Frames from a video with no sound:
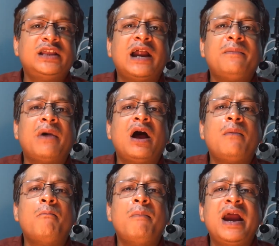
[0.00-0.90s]
There
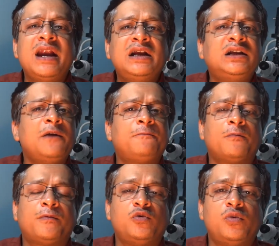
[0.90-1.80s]
are many types
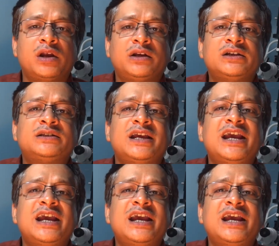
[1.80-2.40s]
of uveitis.